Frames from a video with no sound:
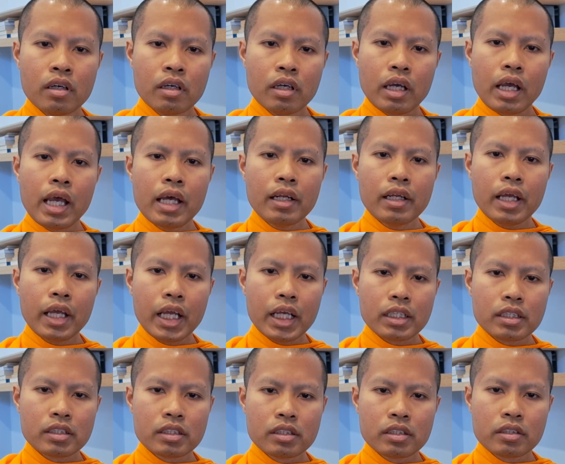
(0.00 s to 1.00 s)
At age
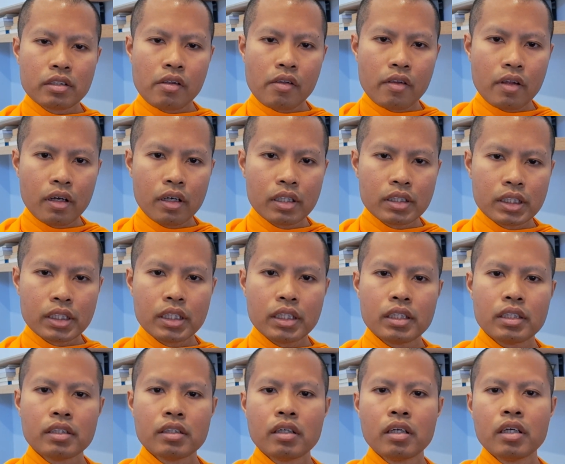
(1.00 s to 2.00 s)

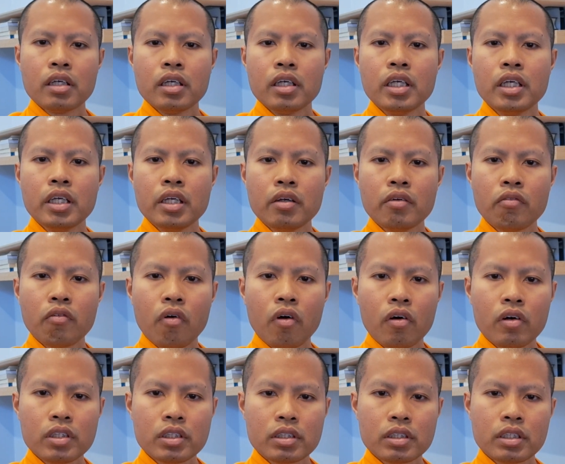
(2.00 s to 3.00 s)
13, he
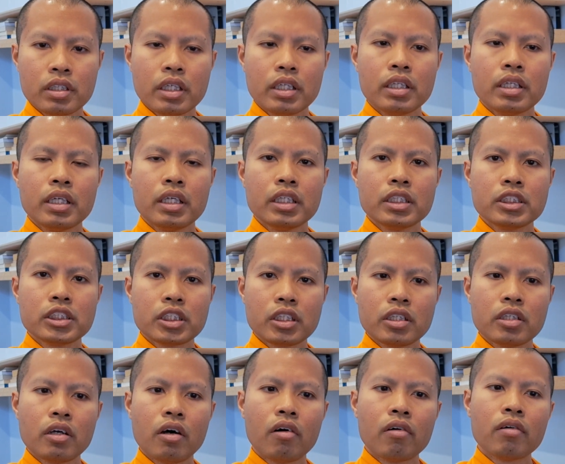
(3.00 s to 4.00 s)
wrote in his
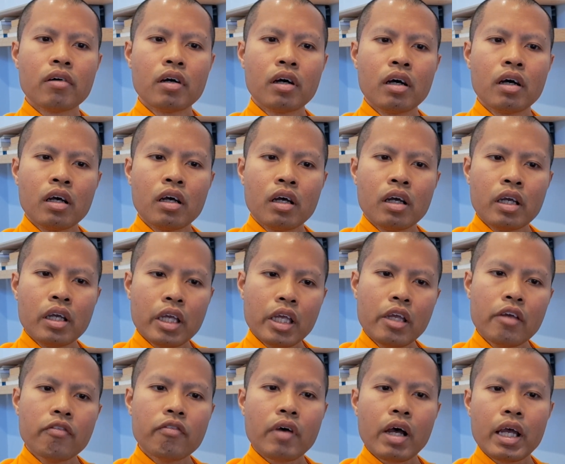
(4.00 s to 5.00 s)
journal,
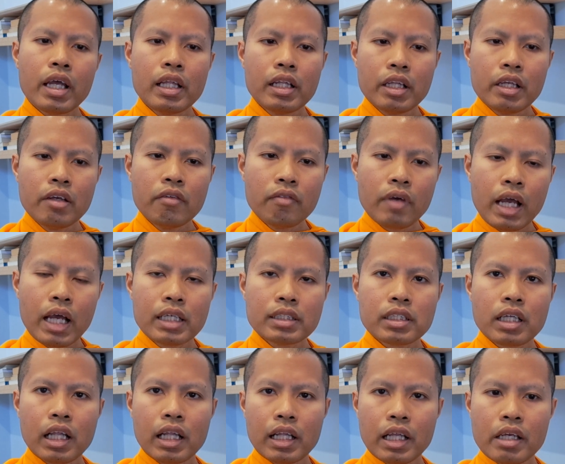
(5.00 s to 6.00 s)
"If I live as a
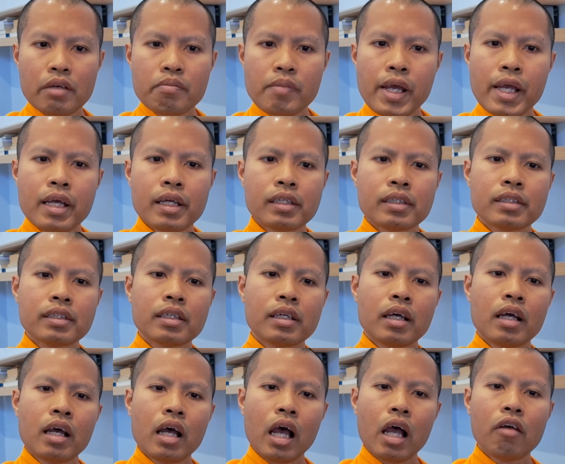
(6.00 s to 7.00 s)
layman,
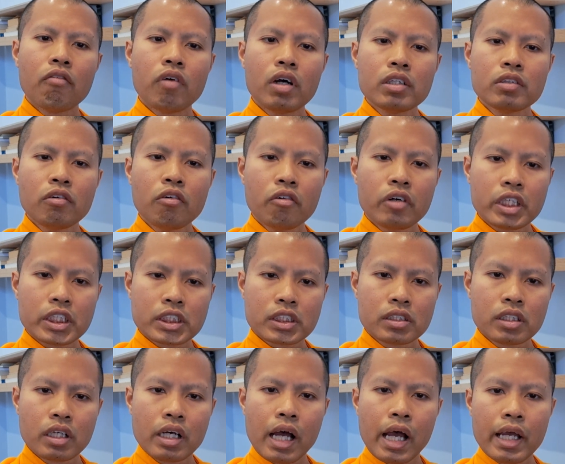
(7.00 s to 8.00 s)
I want to reach the
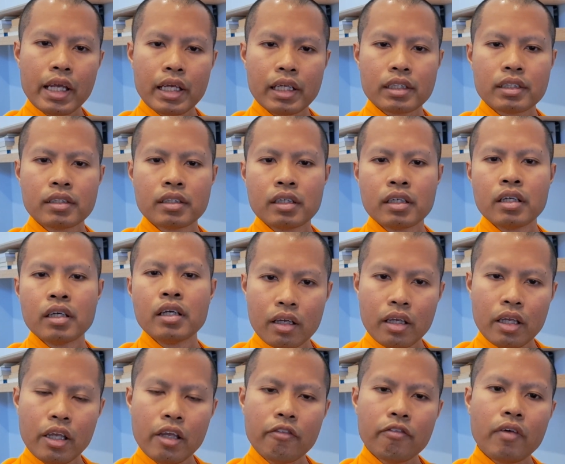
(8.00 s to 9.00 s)
highest.
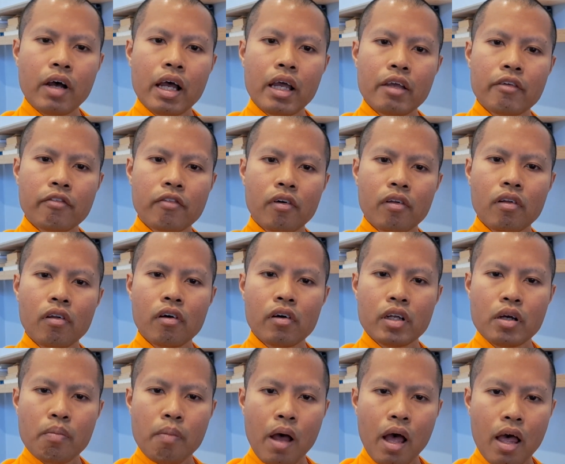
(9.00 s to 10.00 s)
If I follow the
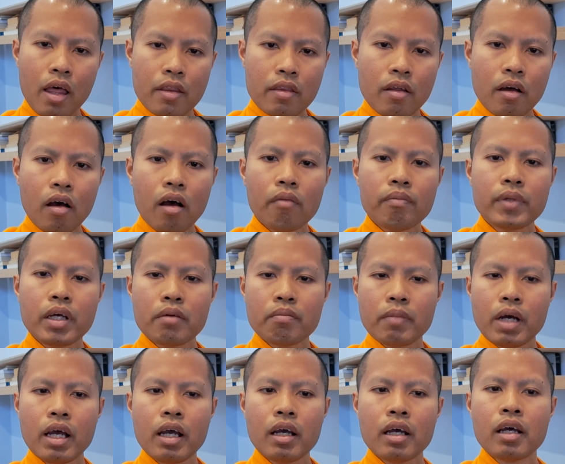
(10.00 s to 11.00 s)
path of
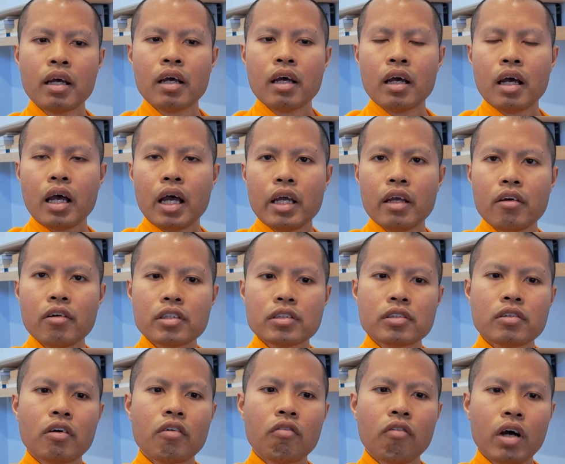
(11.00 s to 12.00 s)
Dhamma, I
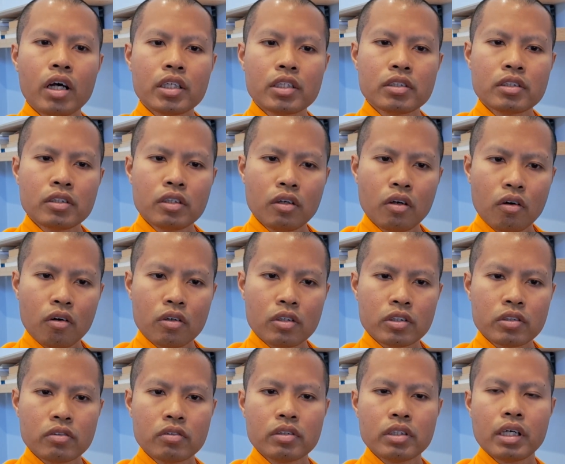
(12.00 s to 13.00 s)
also want to go
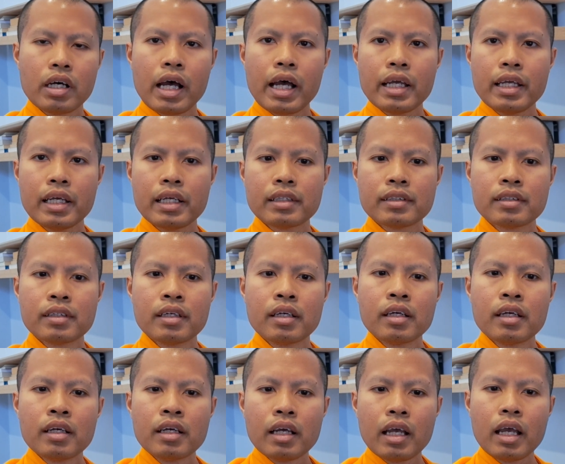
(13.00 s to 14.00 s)
to the highest,
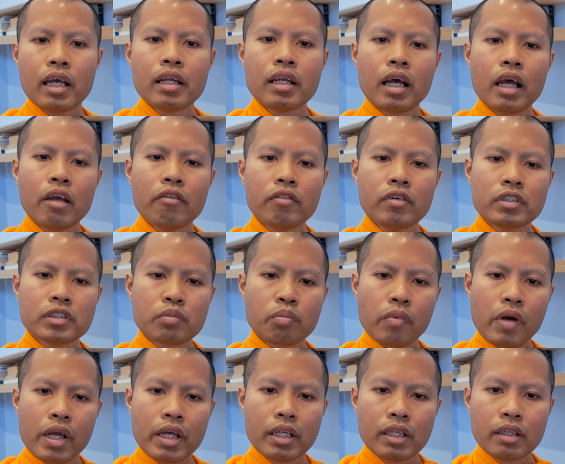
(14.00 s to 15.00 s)
and I will
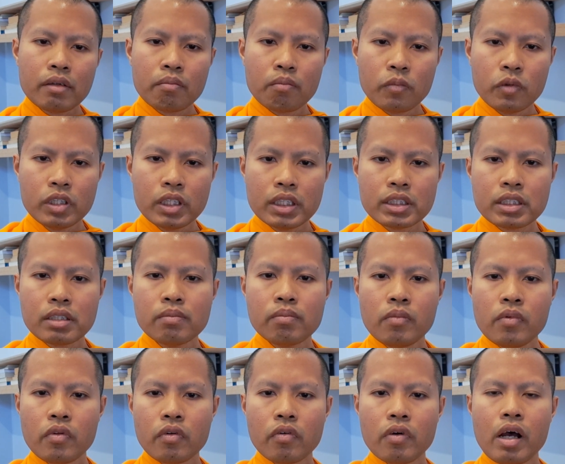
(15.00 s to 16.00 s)
spread Buddhism
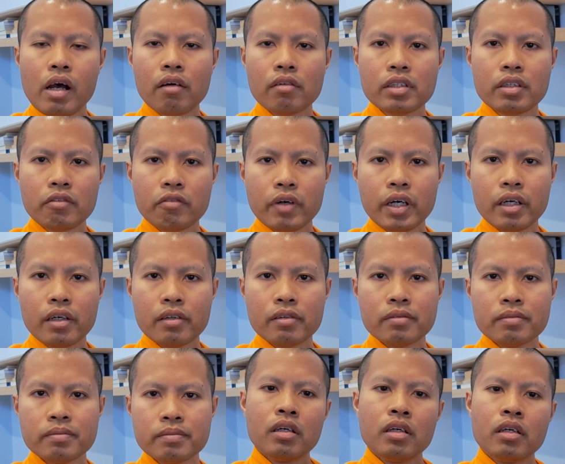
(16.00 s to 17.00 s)
throughout the world."
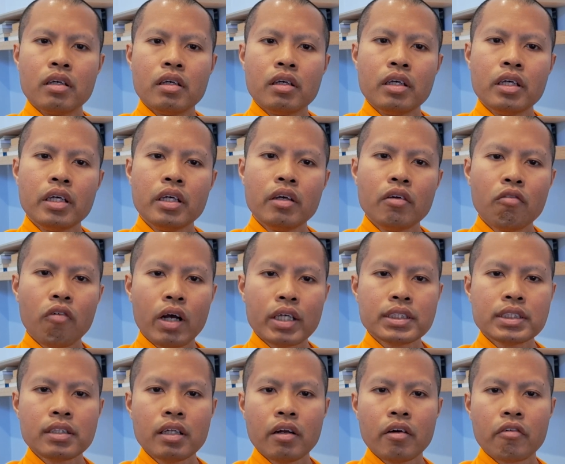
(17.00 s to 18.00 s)
He
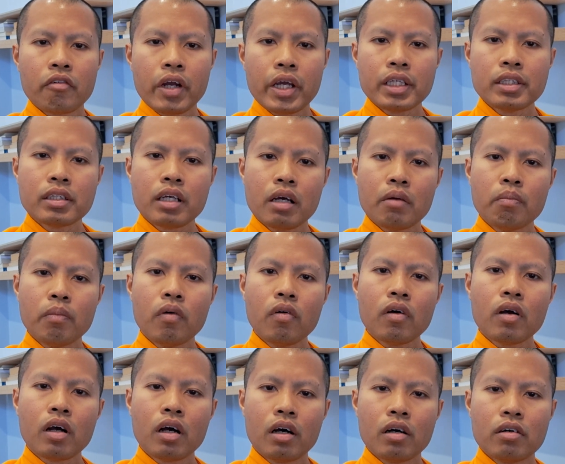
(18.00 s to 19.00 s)
once read a book
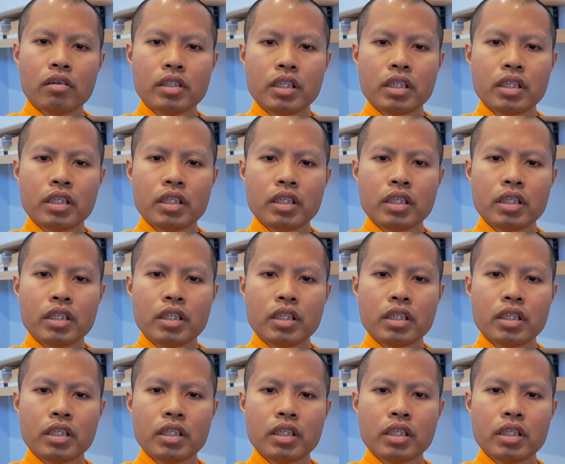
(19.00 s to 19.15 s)
called